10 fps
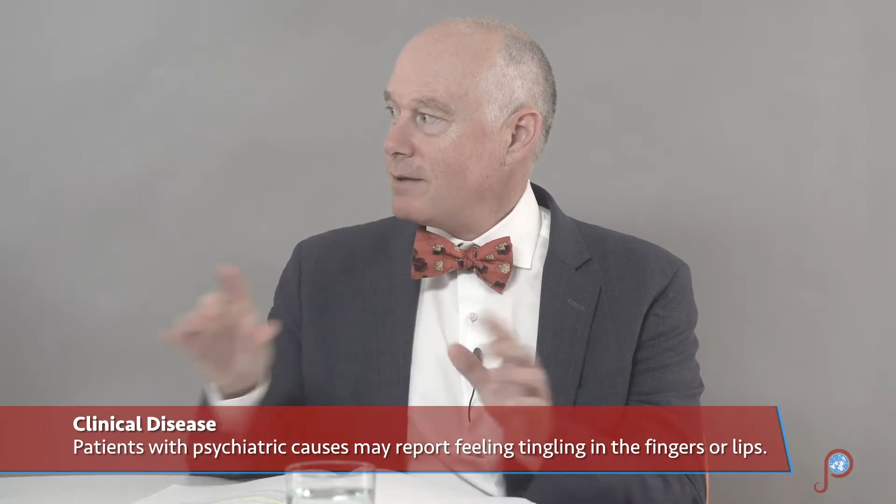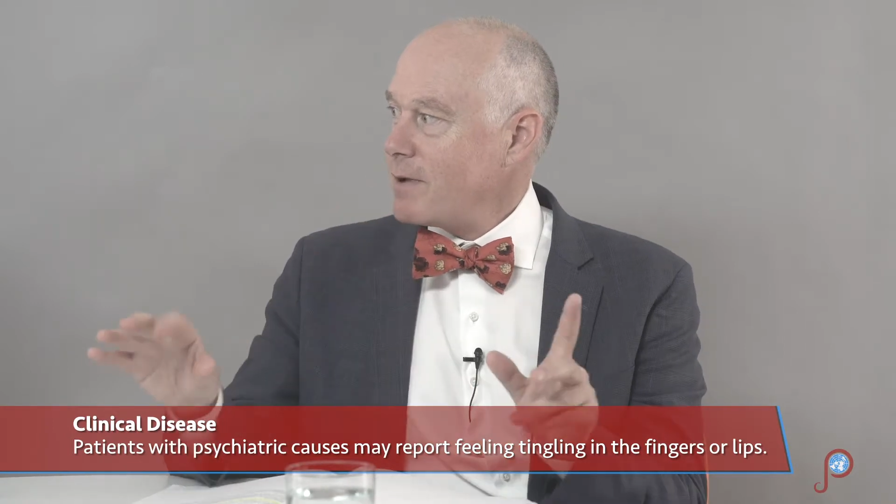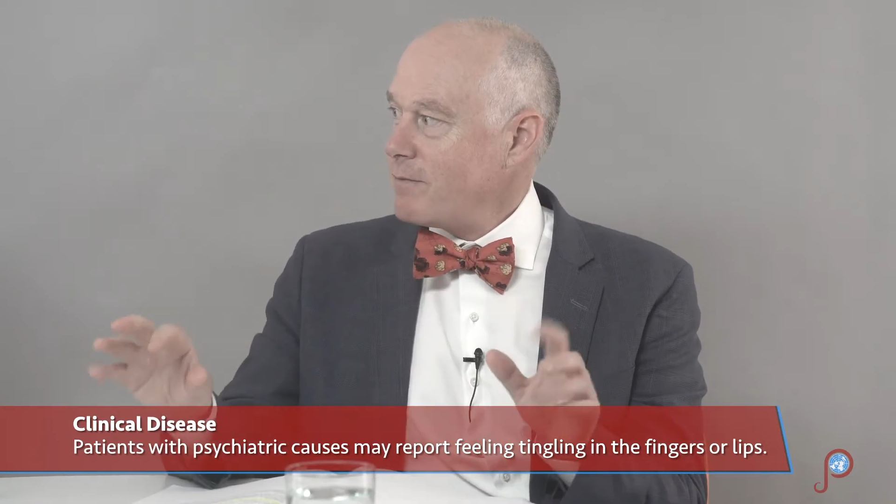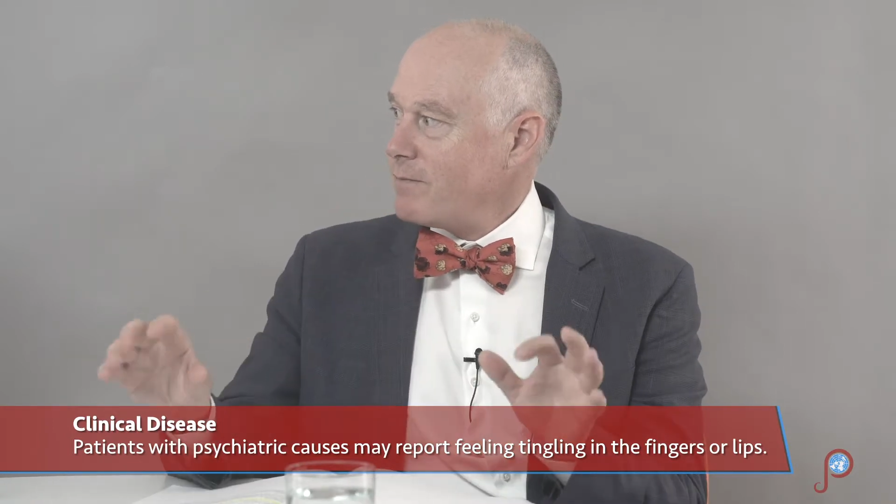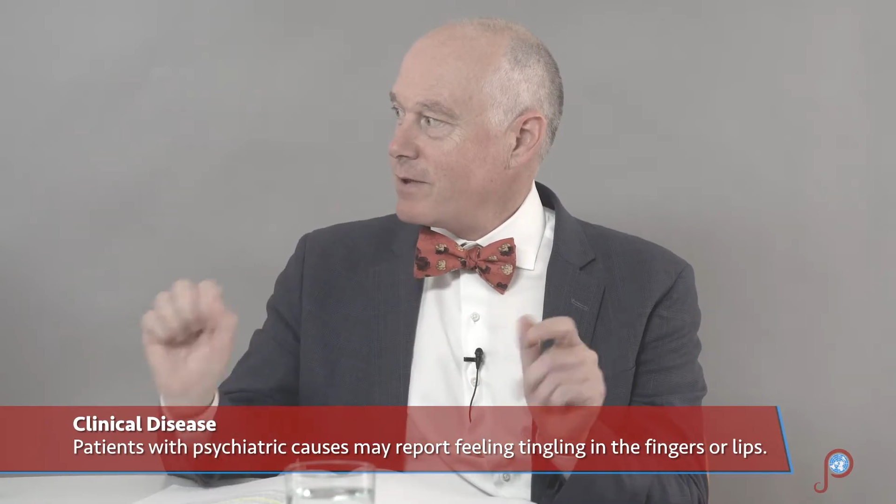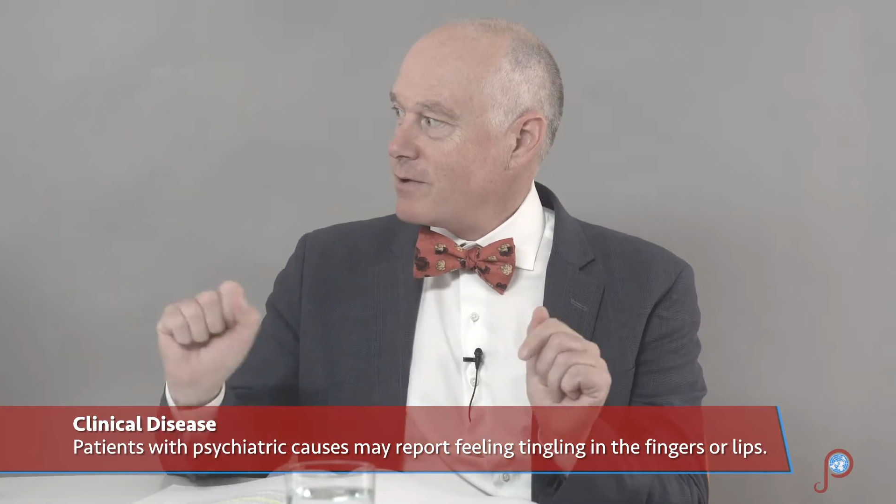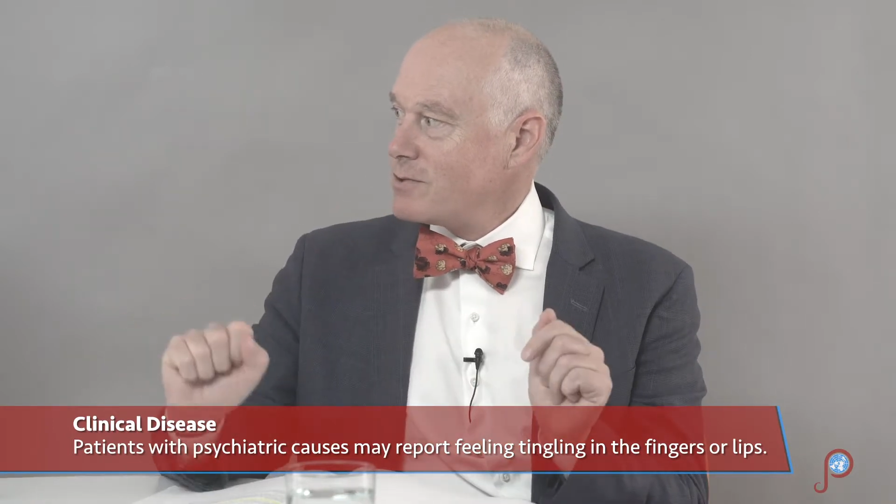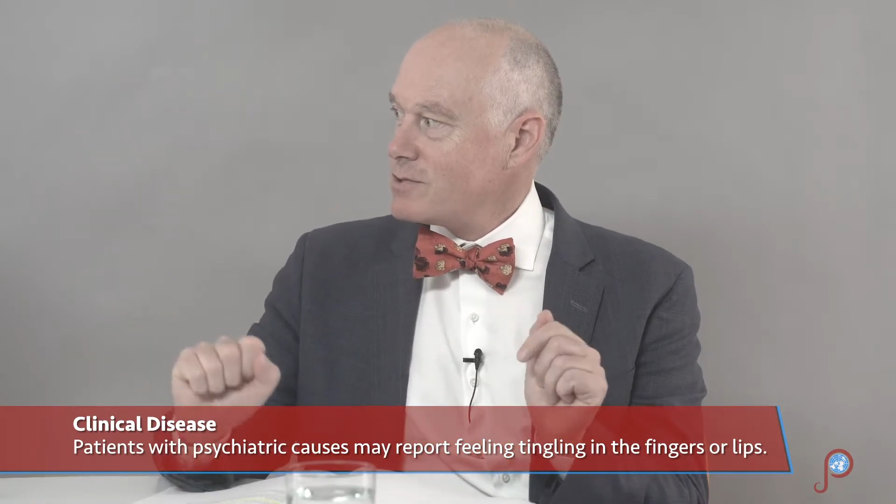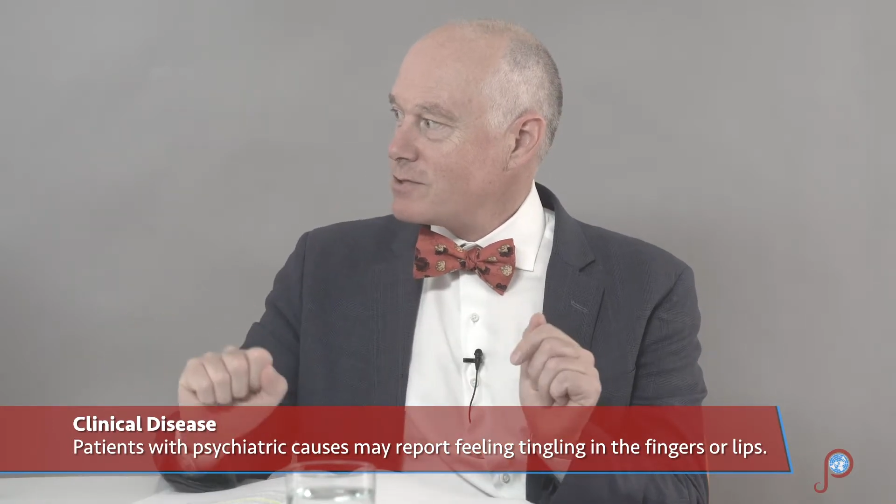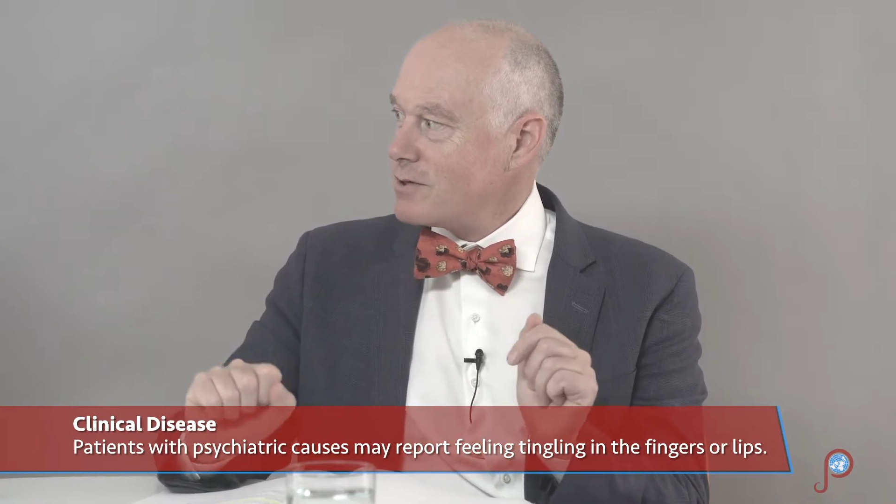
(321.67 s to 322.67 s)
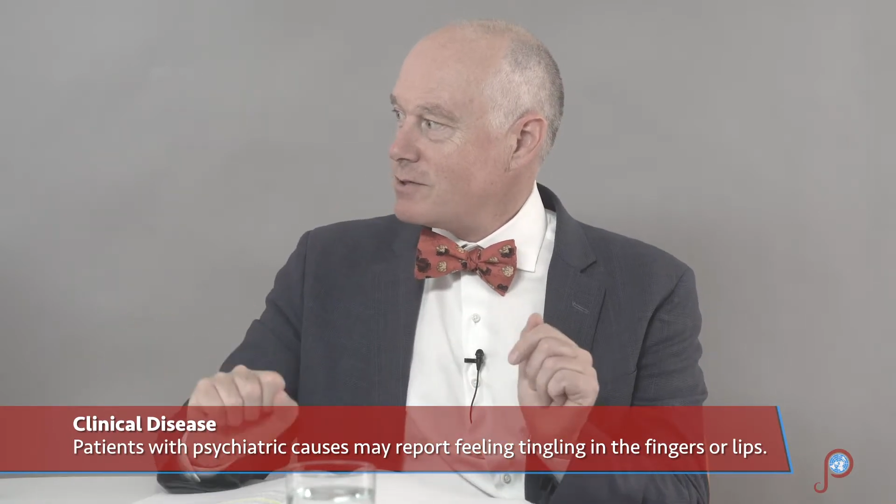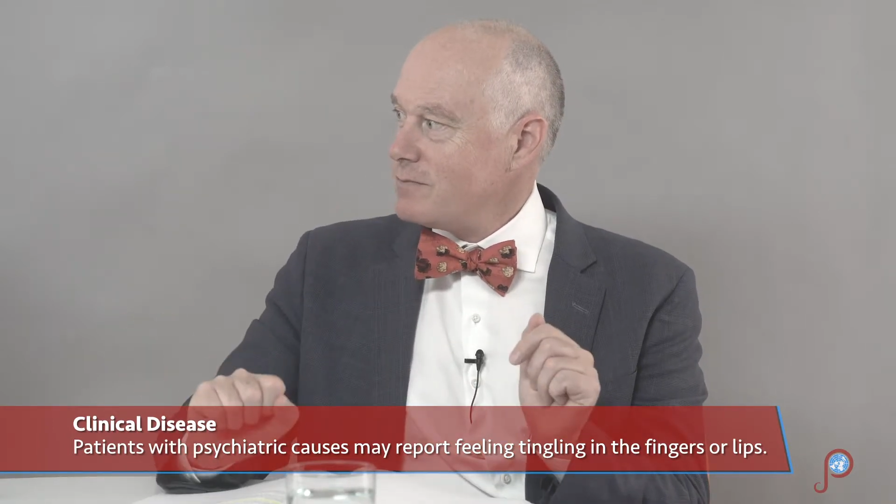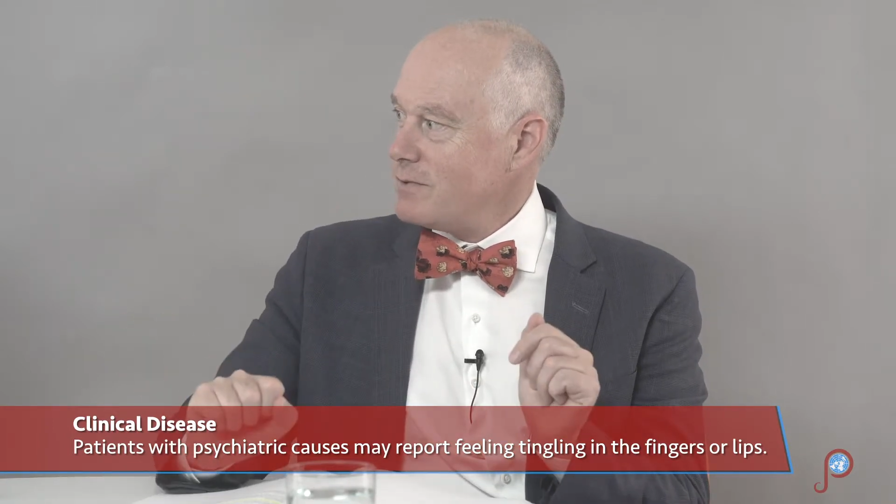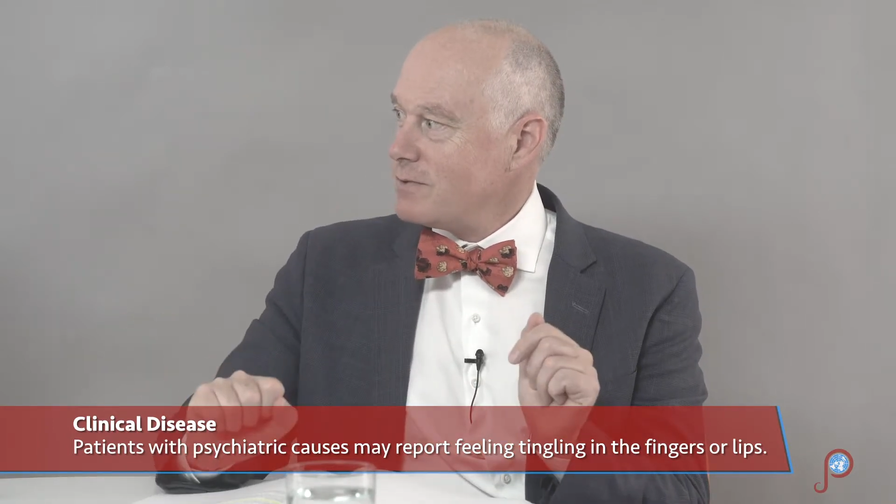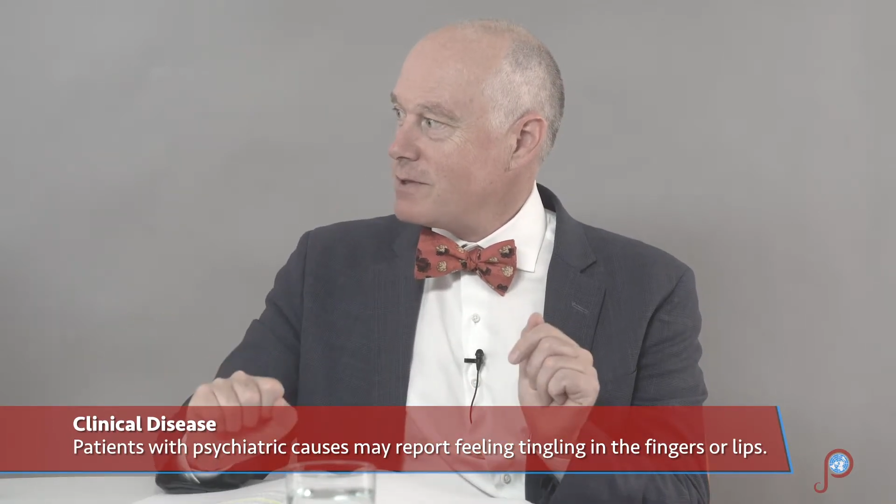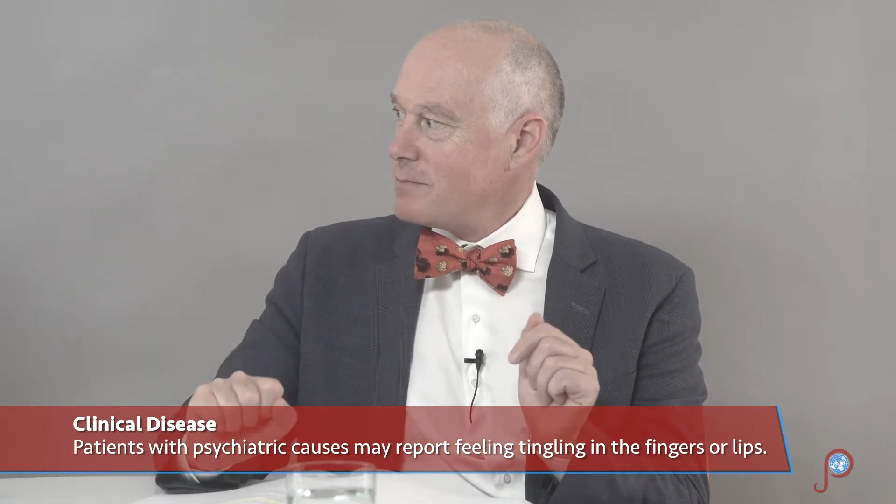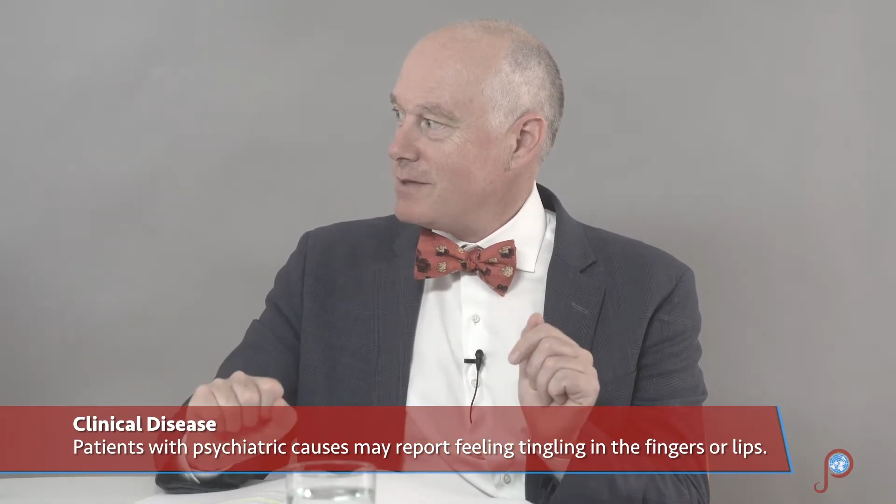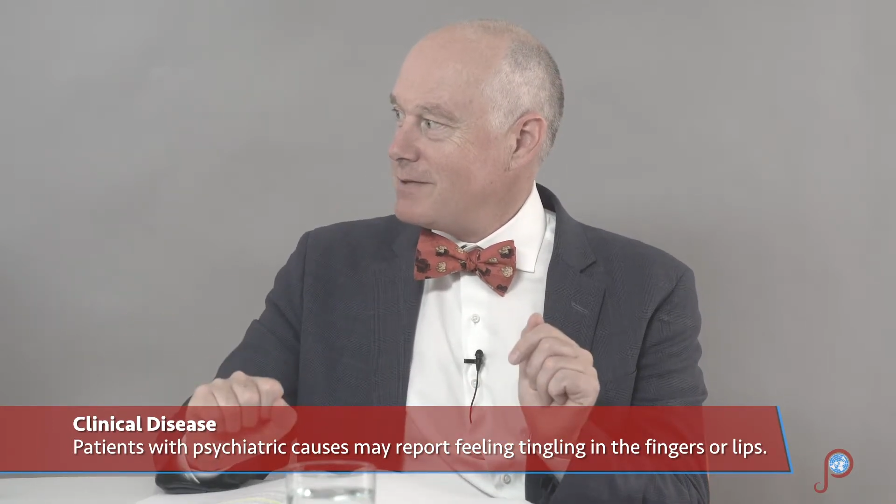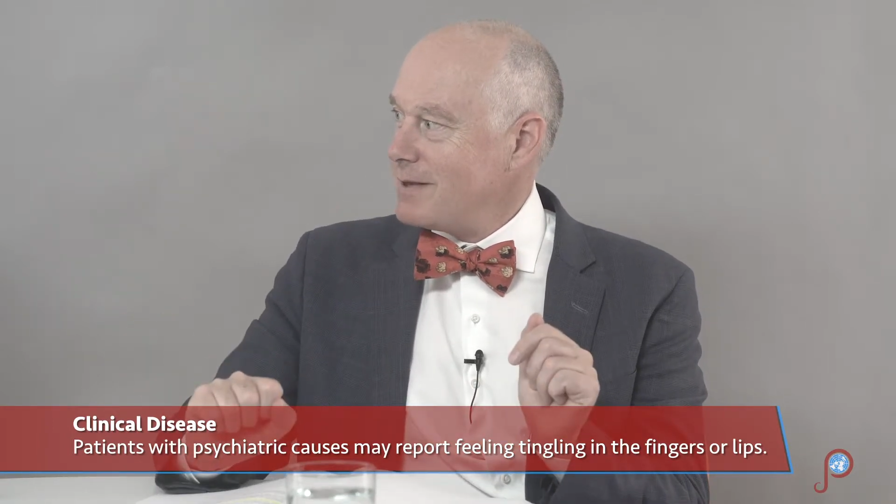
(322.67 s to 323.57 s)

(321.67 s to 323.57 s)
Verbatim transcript: and my fingers start to feel numb and